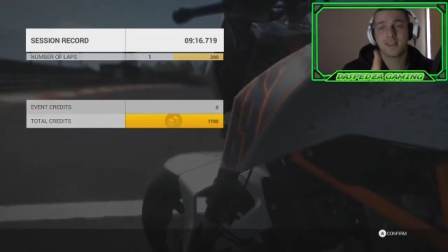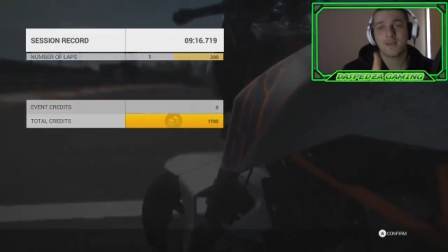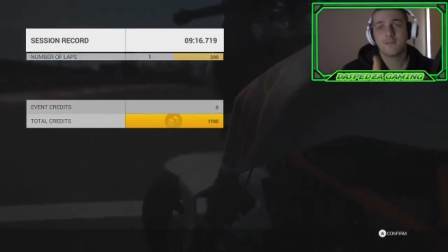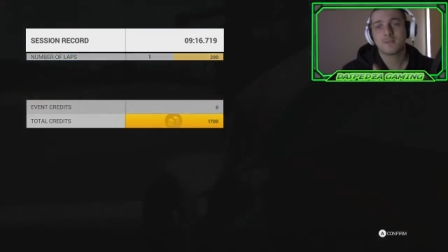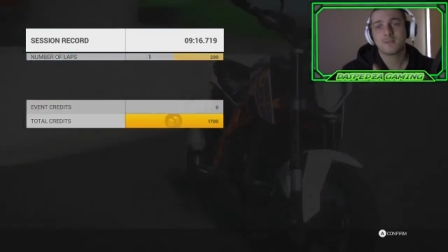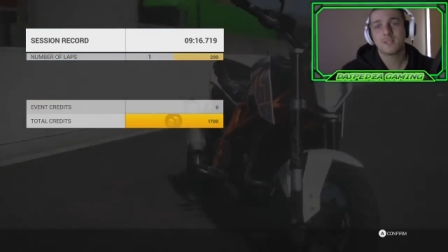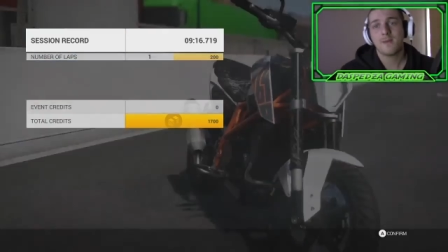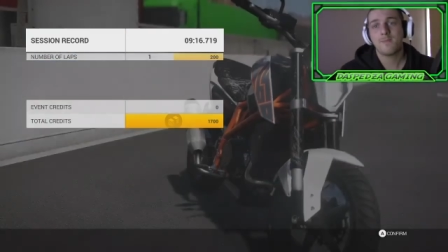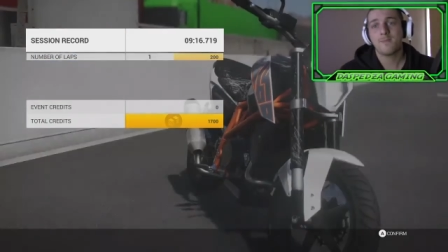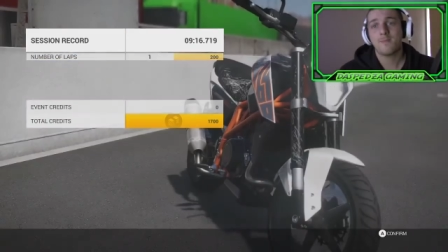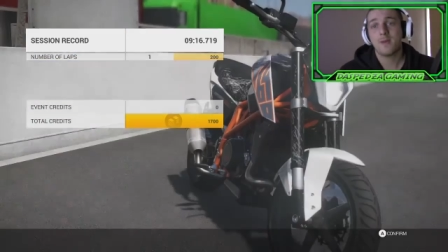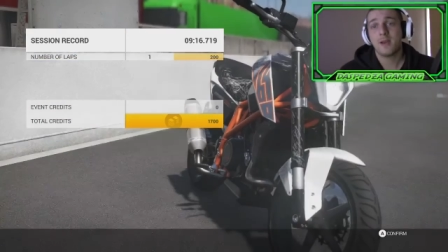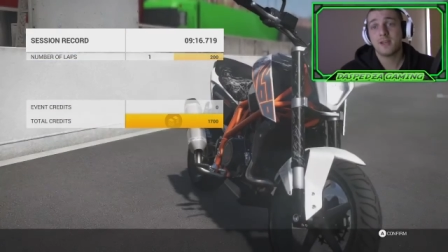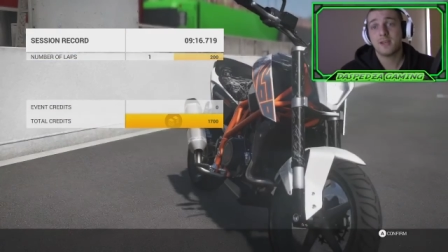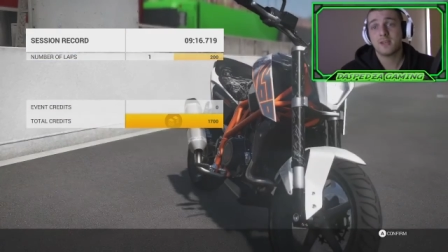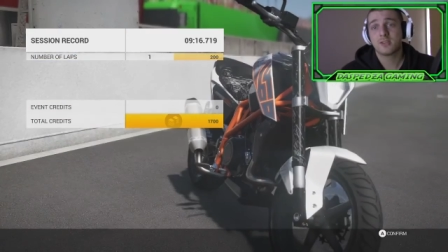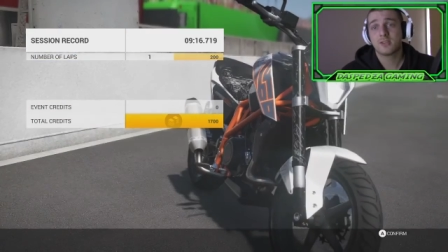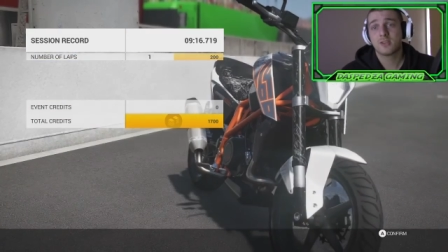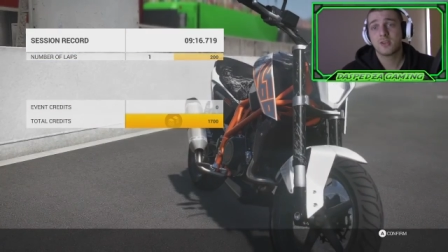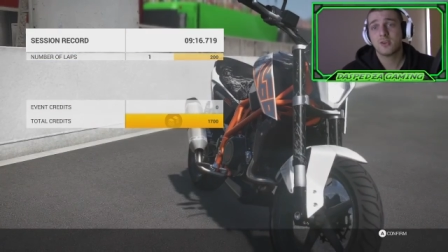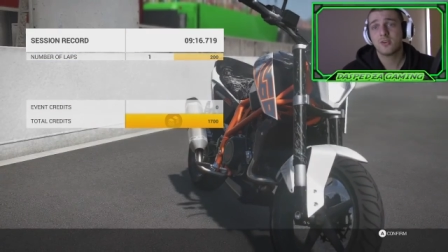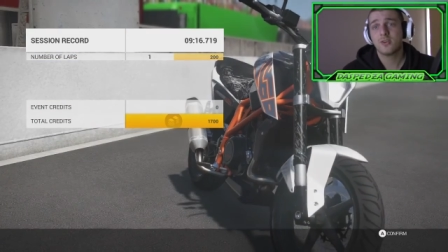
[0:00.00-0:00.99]
thumbs up
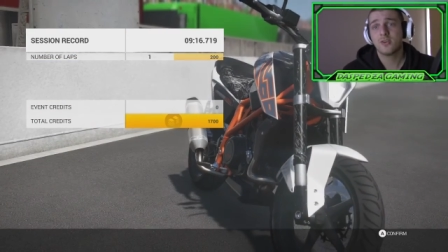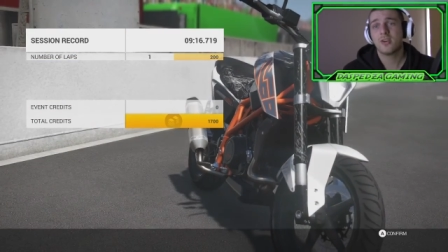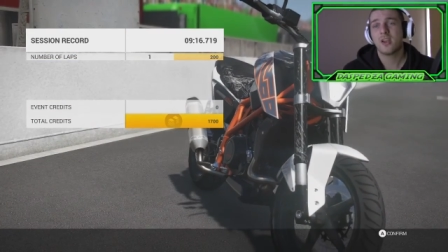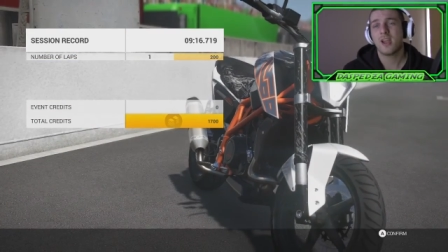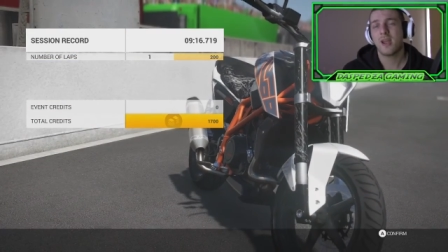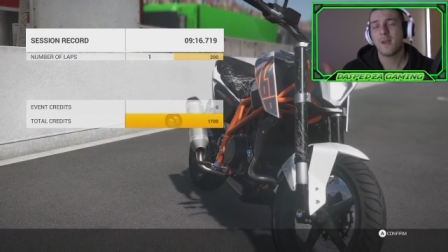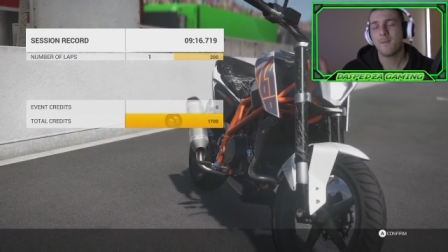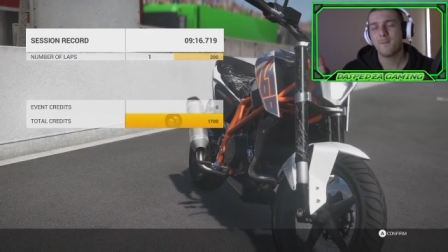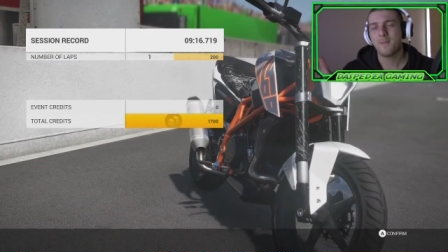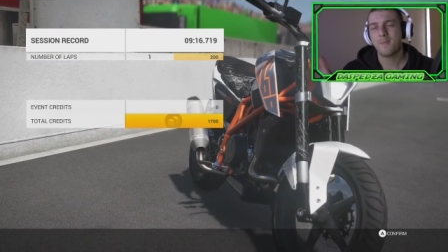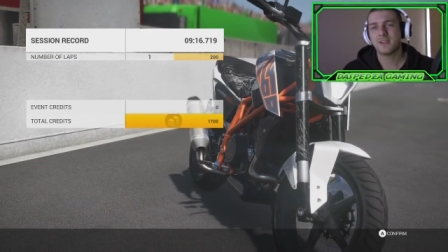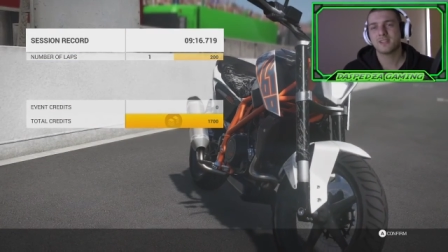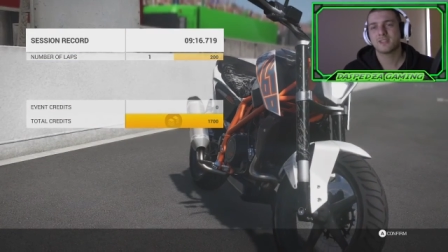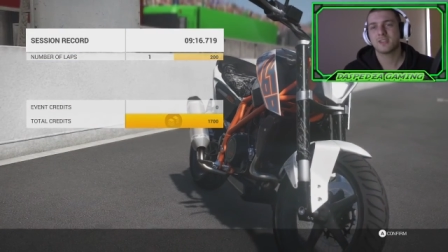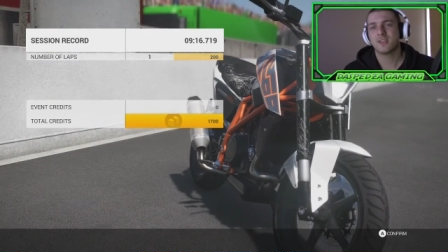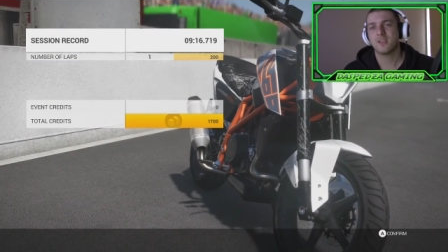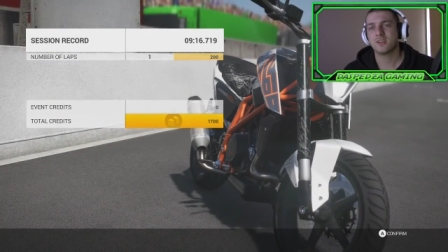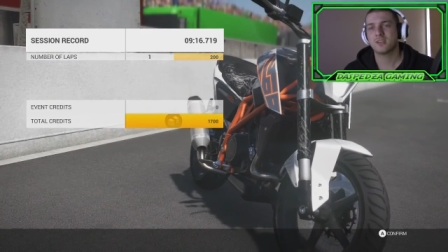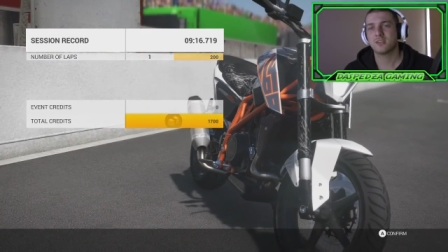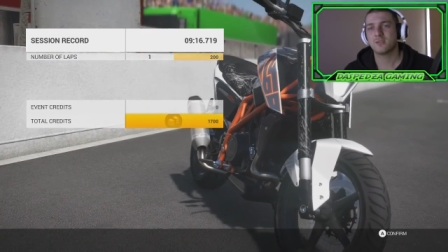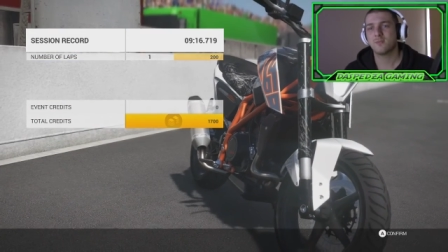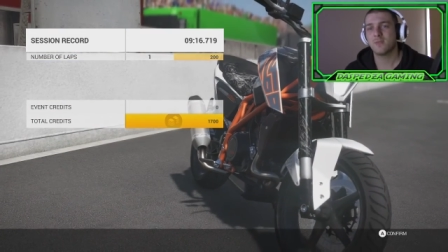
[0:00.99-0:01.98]
button too, it means a
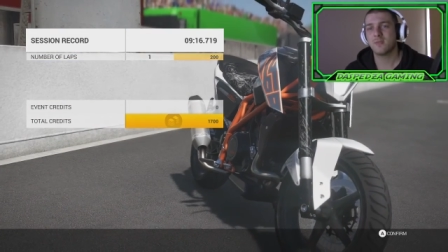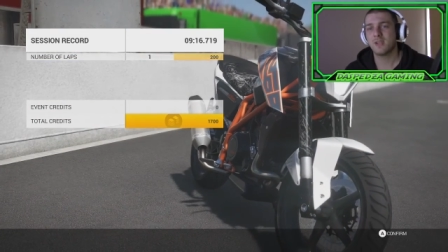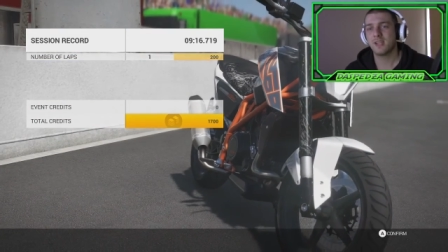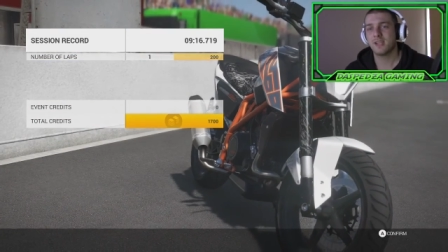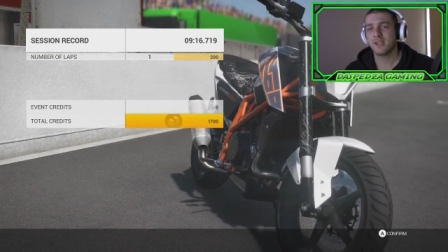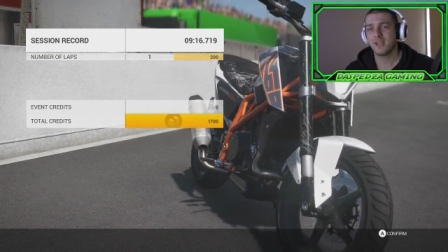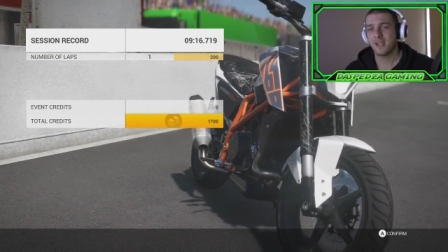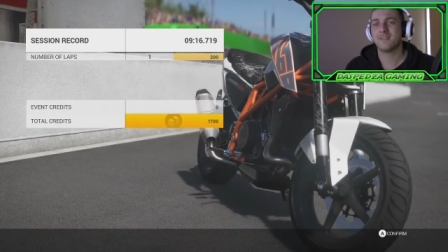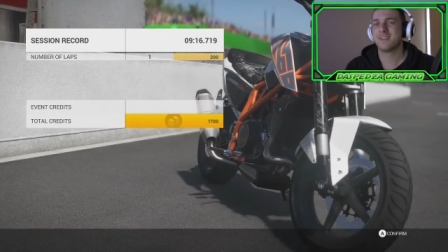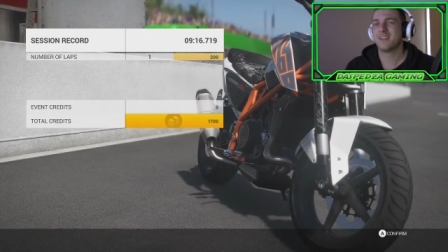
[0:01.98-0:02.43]
lot to me.